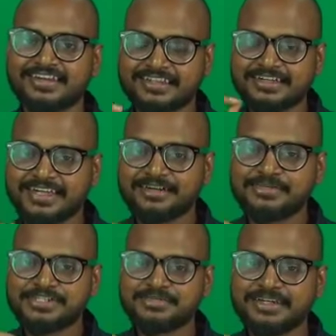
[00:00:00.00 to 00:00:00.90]
That
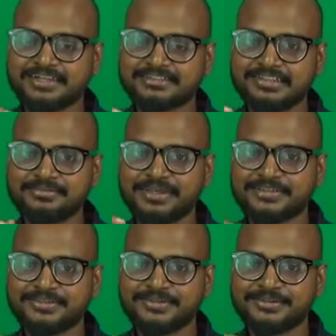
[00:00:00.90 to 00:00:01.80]
accomplishment actually makes
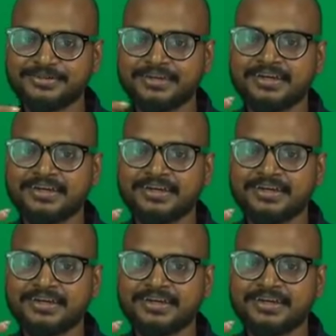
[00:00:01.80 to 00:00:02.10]
you to